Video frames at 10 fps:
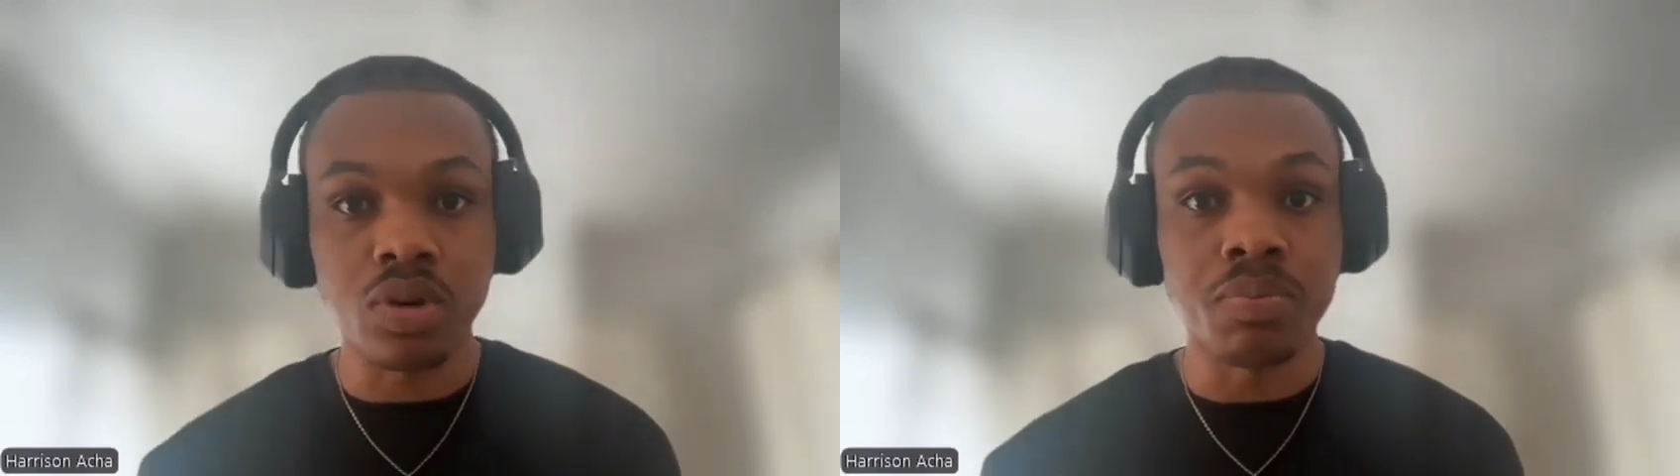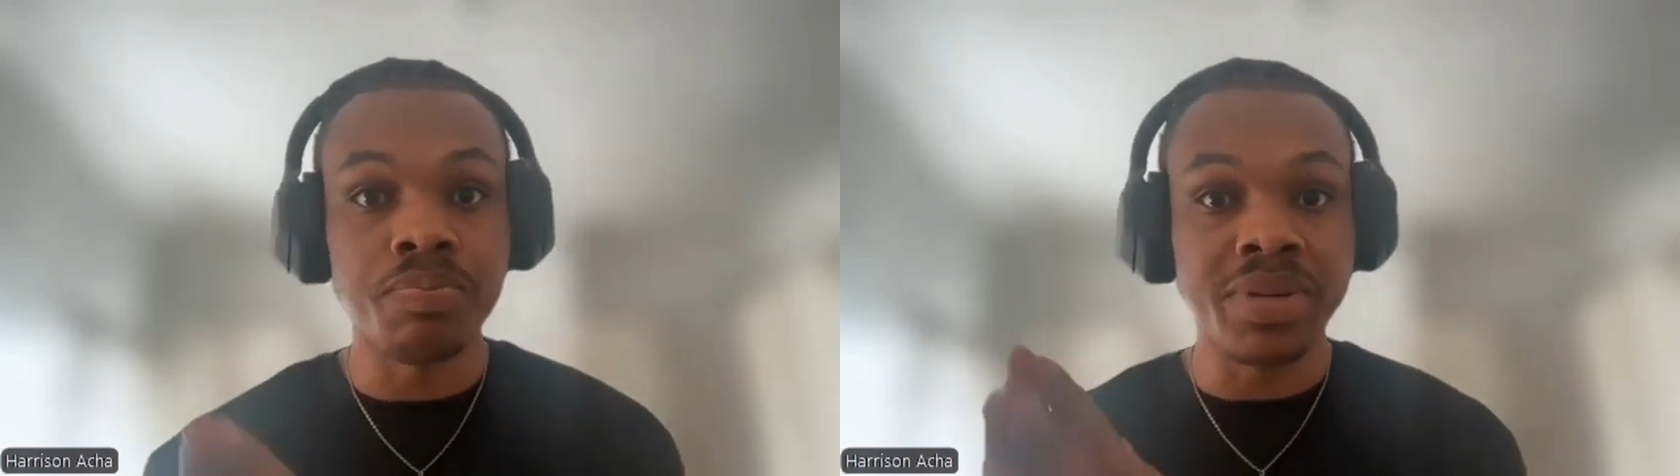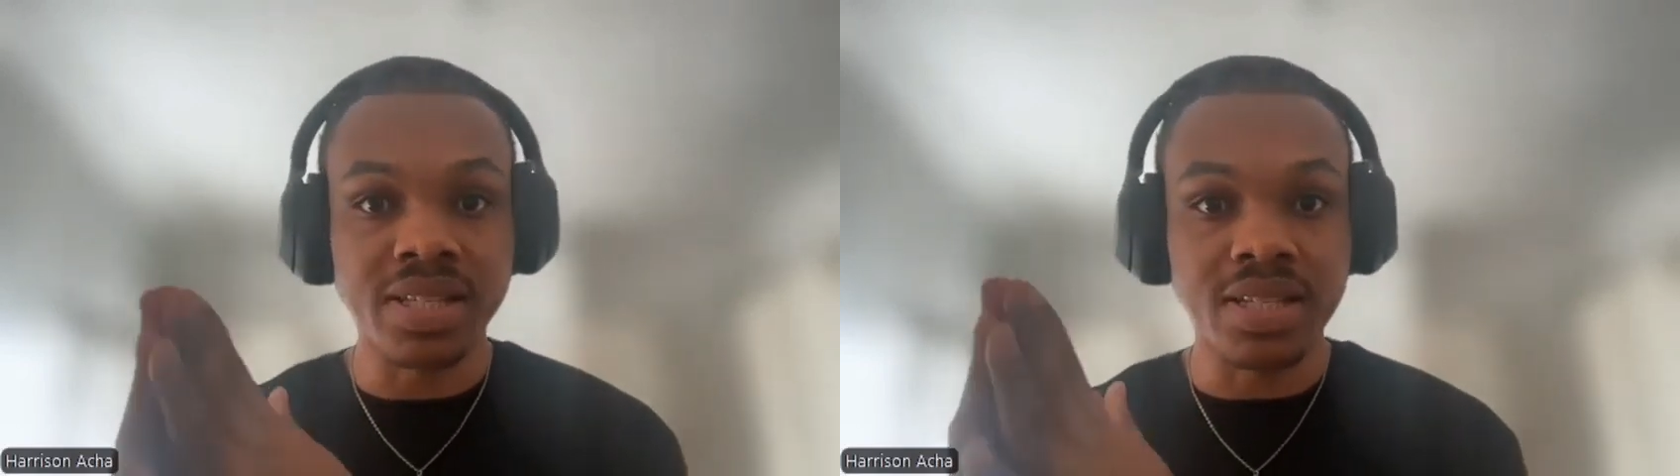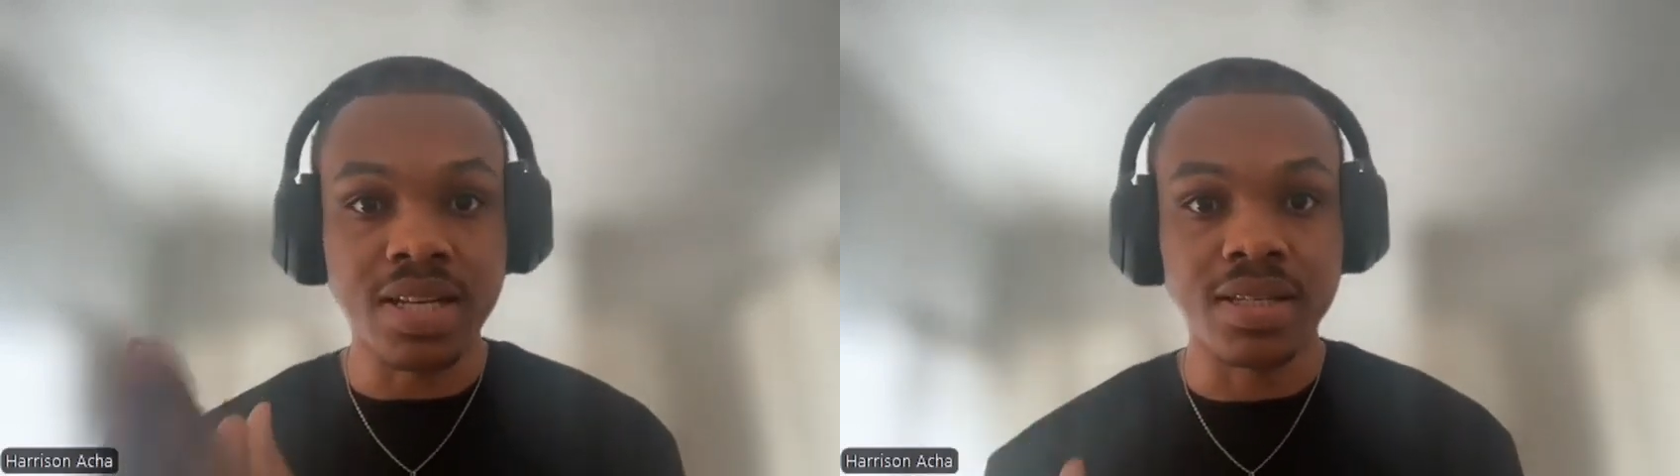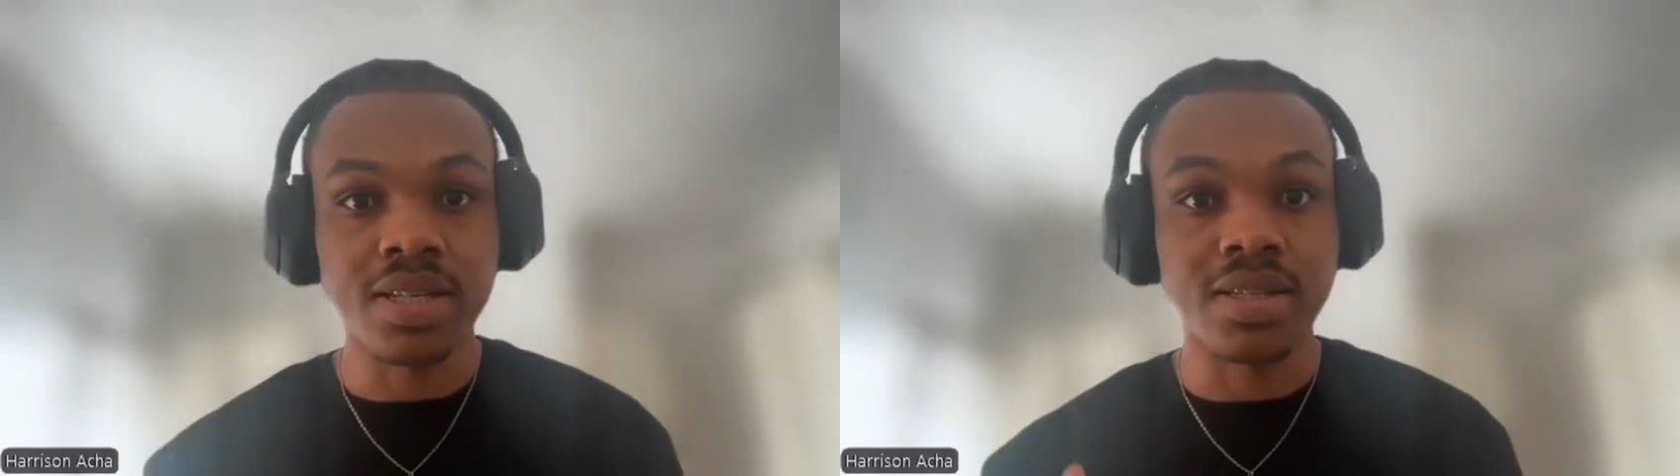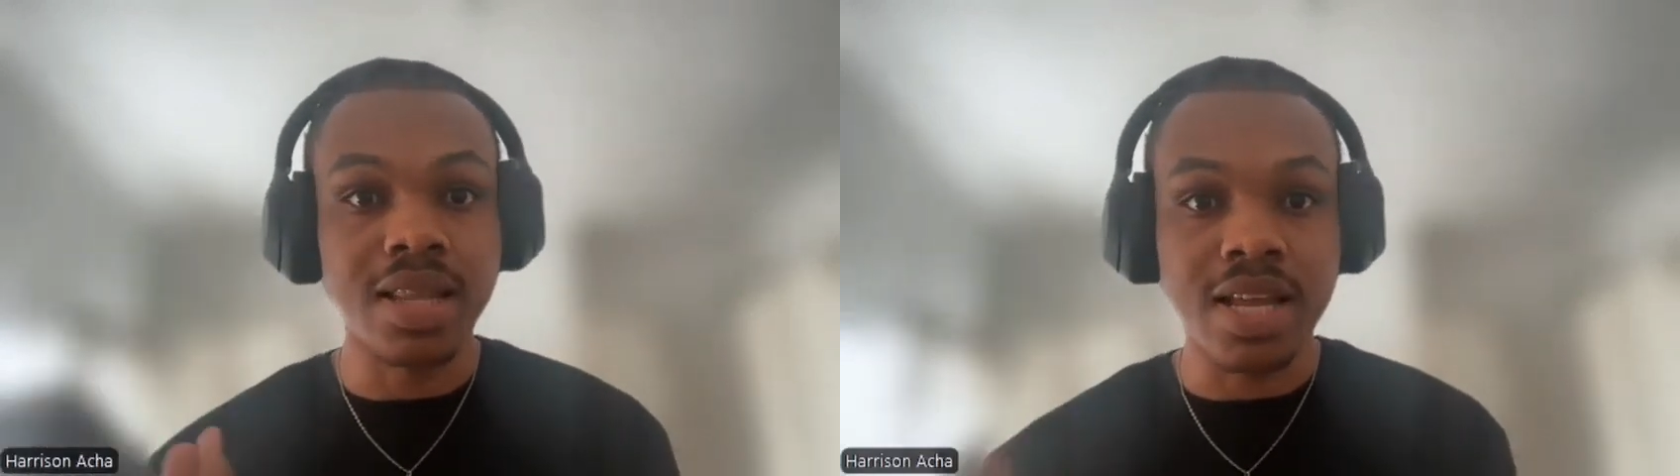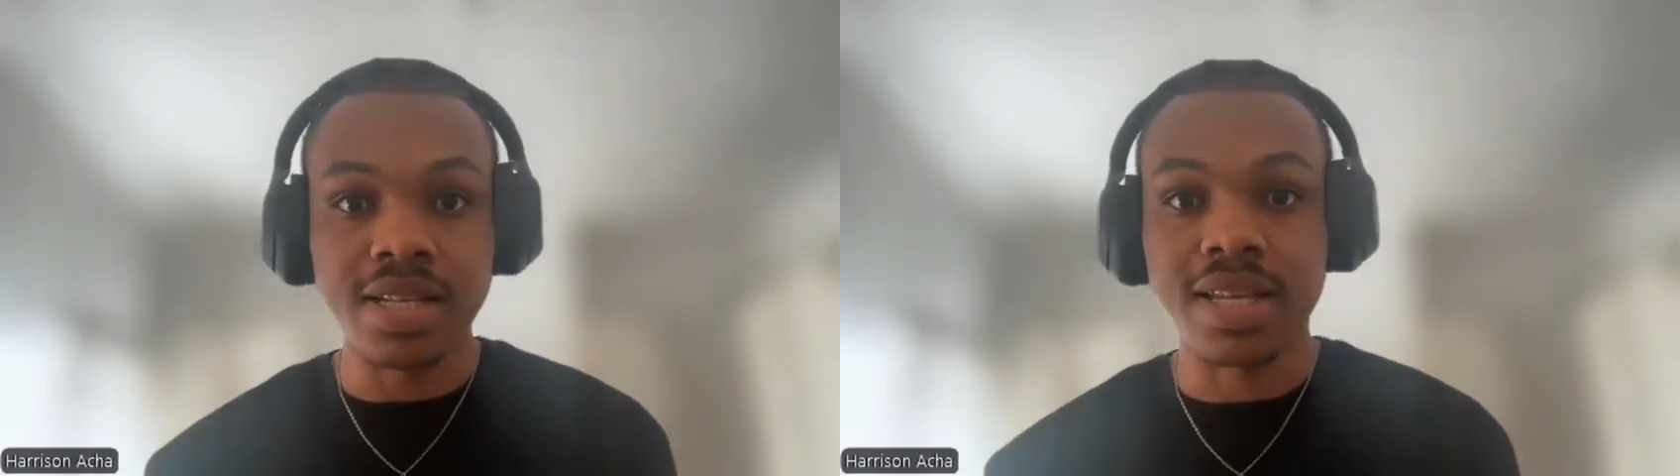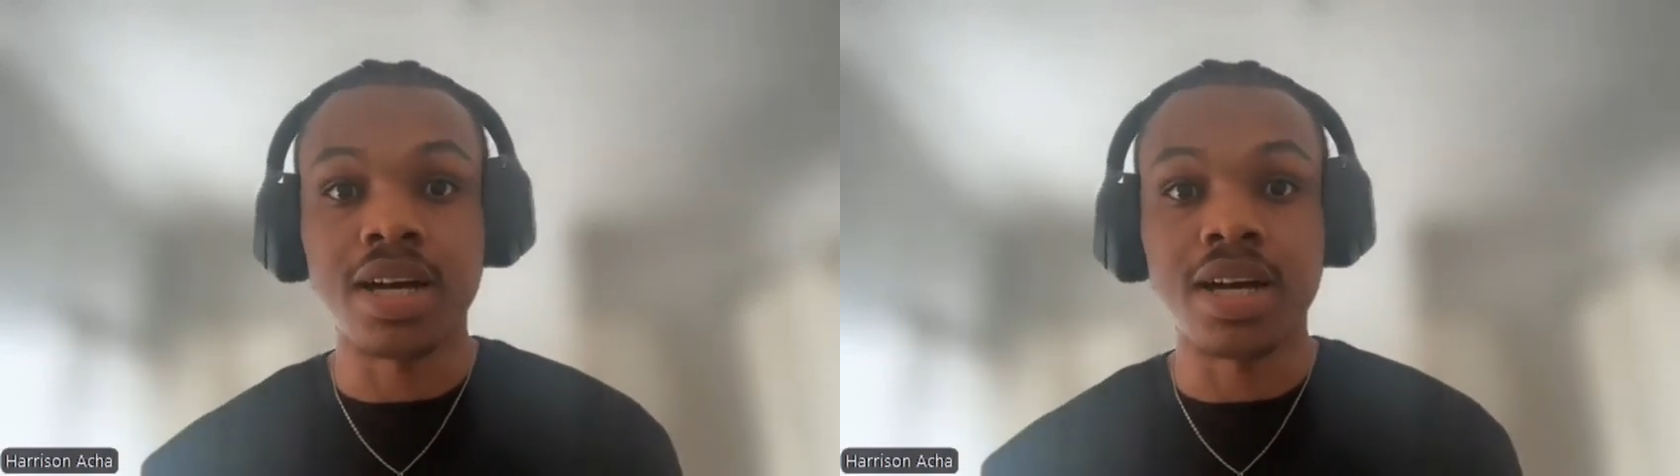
what businesses needs